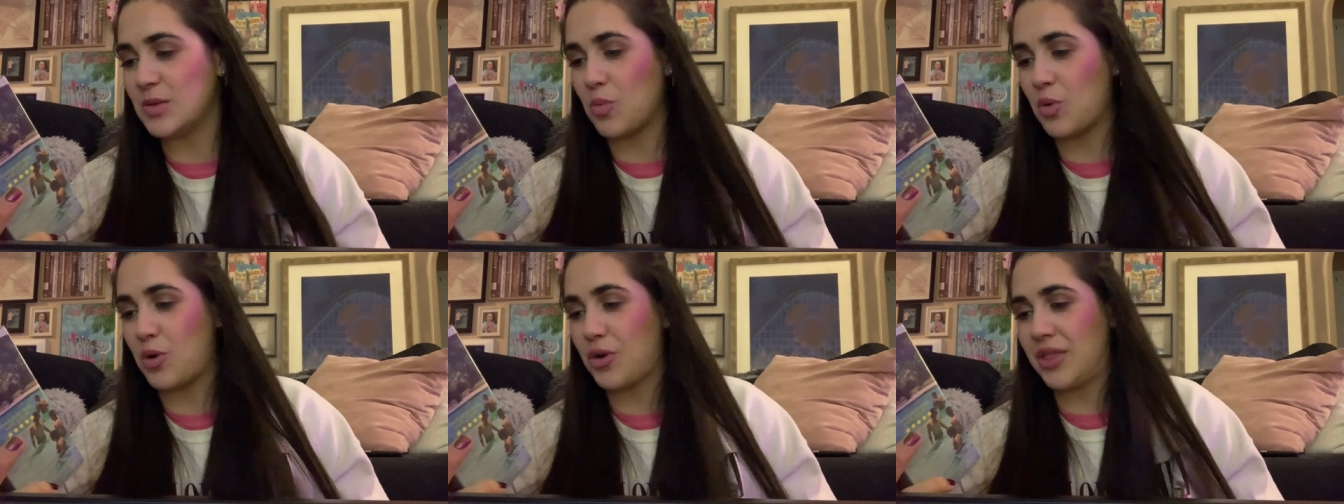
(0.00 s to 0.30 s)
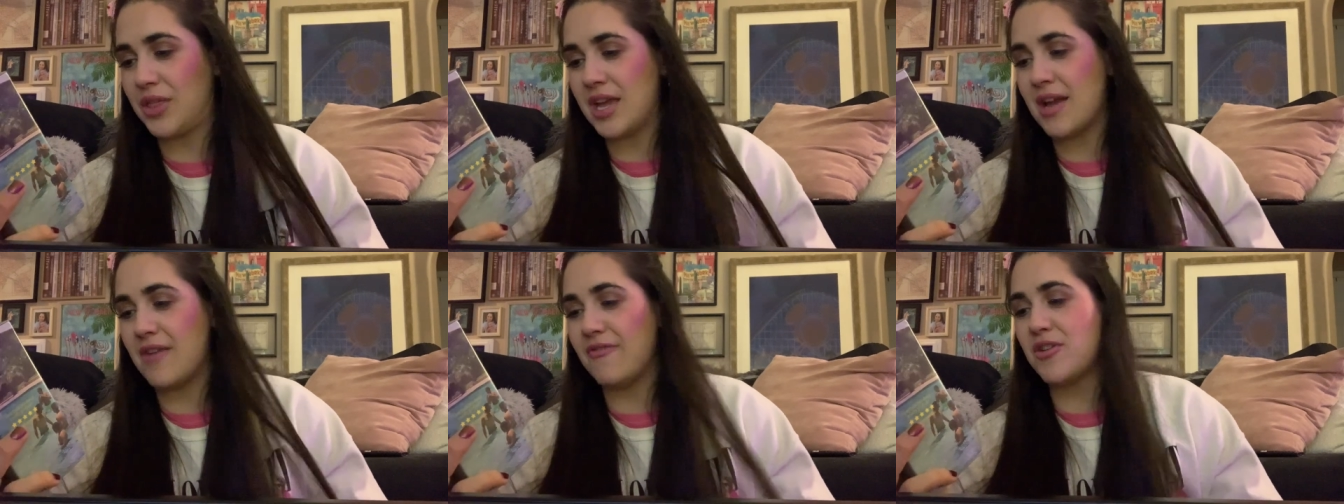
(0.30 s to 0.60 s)

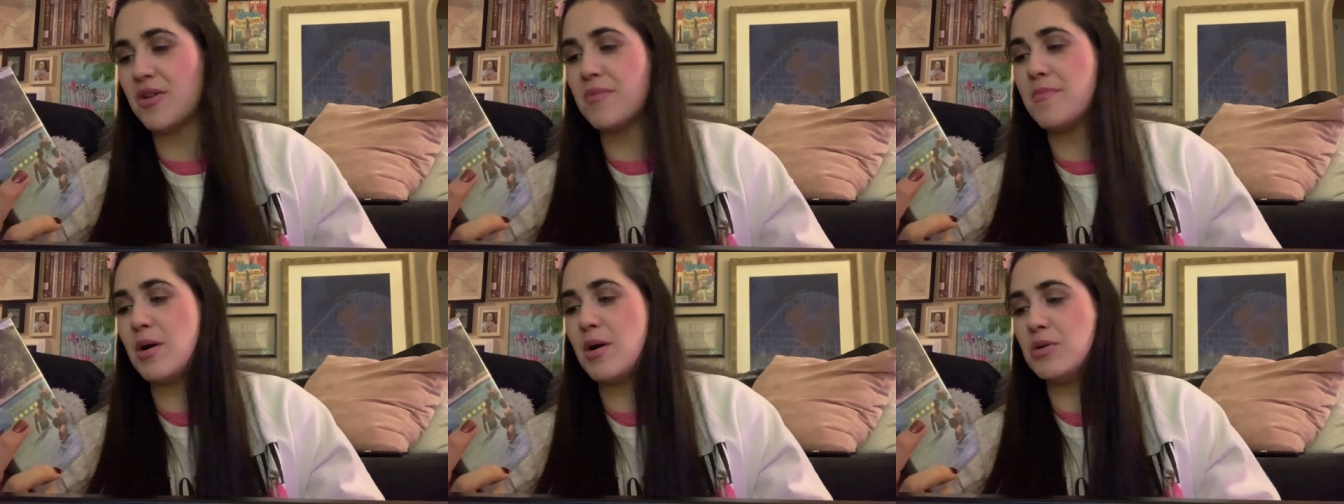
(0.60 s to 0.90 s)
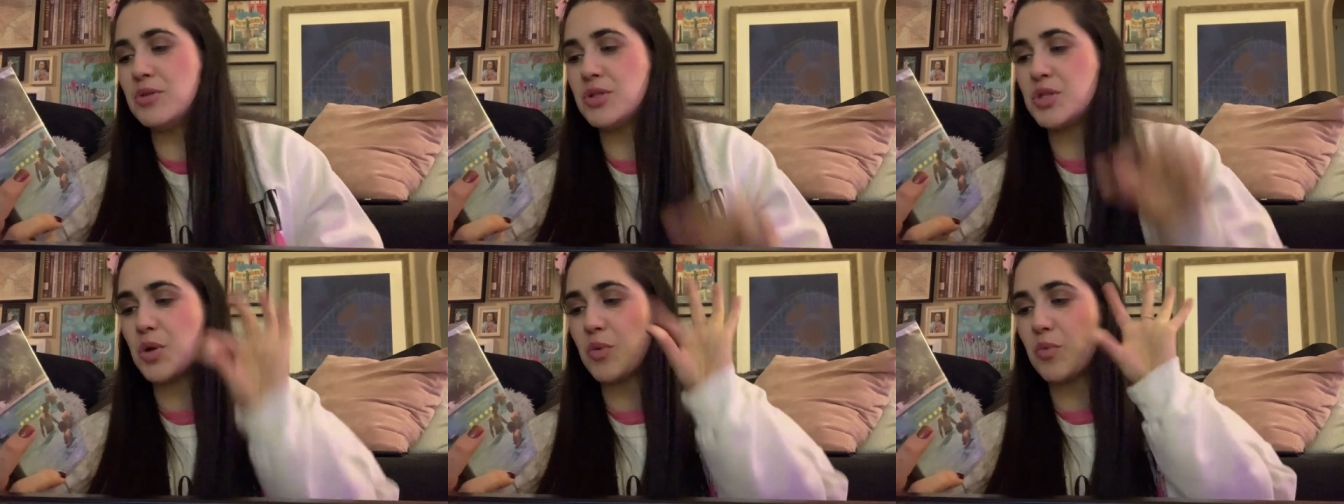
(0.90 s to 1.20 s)
worthy of your
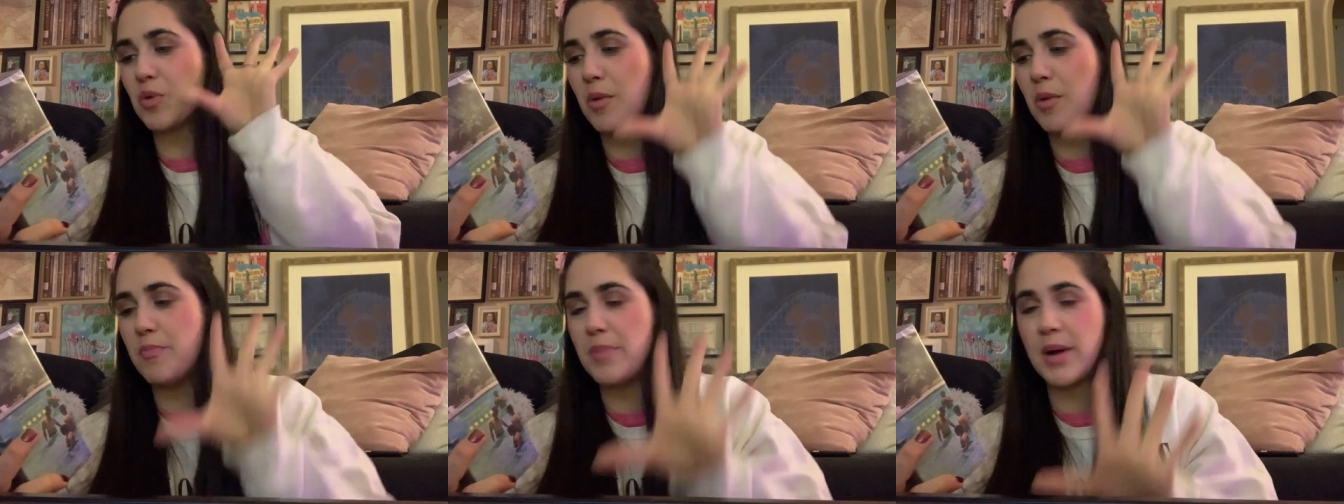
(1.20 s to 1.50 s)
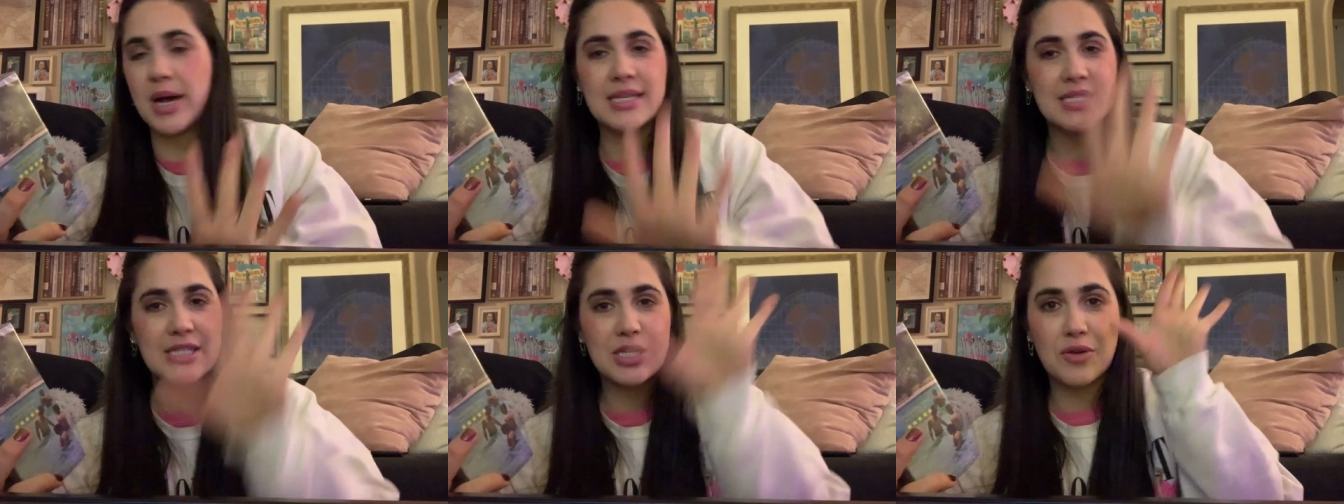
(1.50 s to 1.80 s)
most
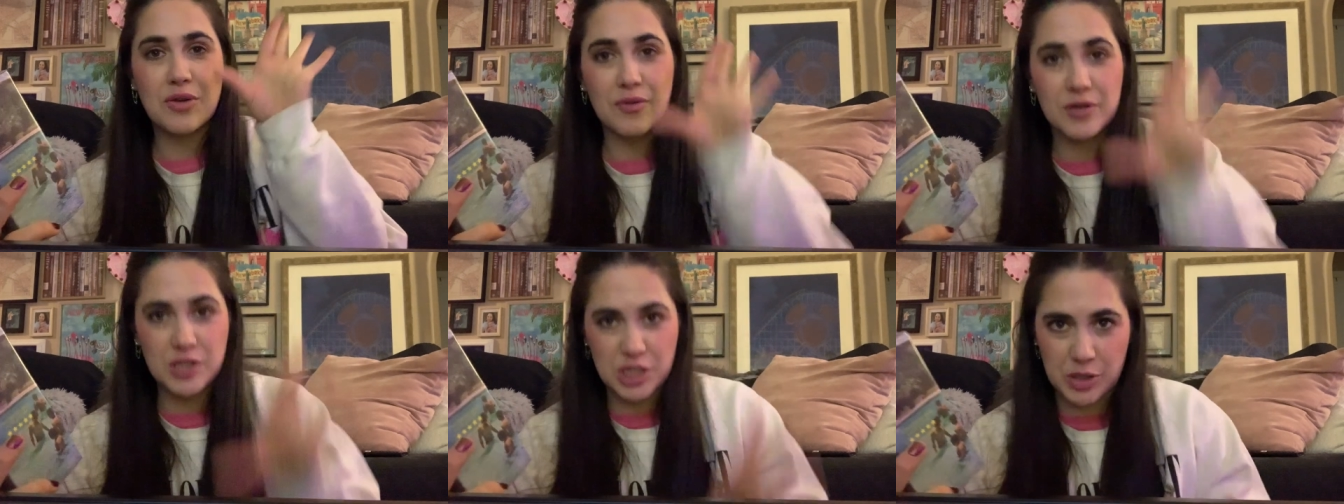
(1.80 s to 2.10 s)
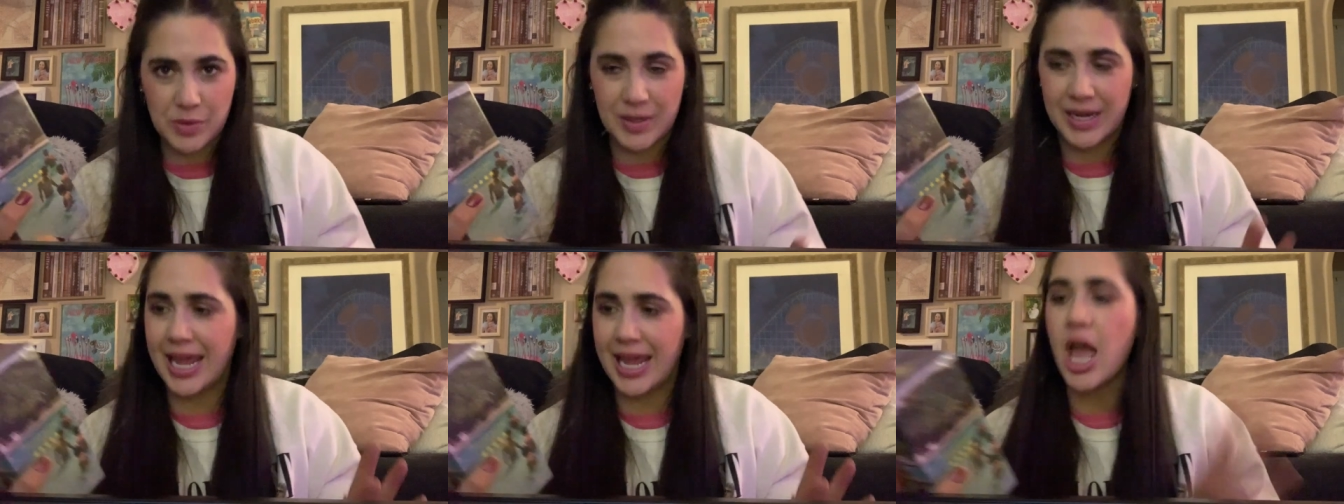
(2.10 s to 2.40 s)
robust
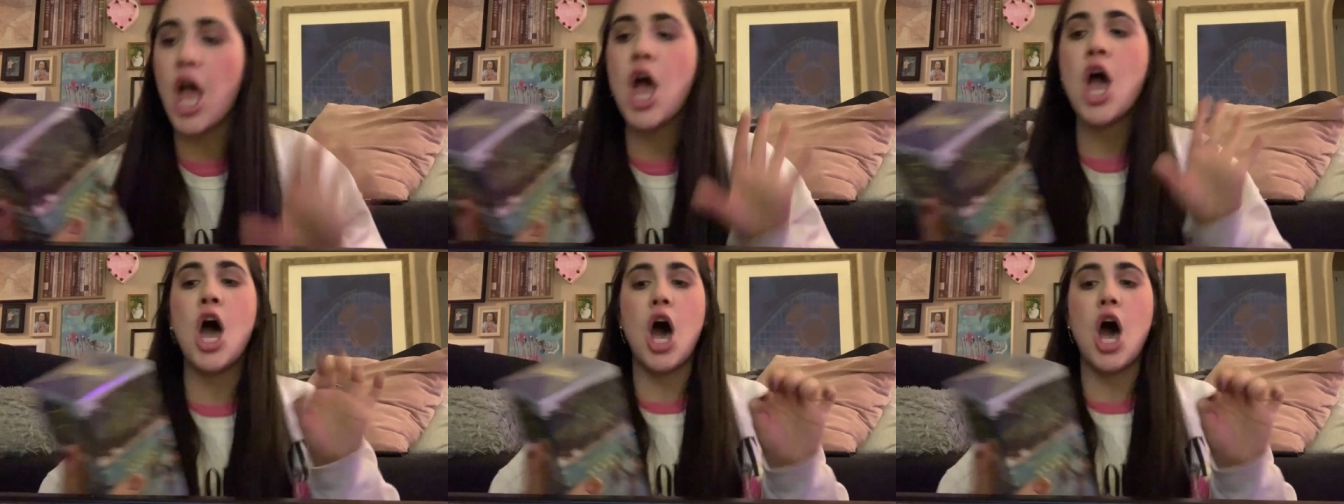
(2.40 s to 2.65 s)
gratuity.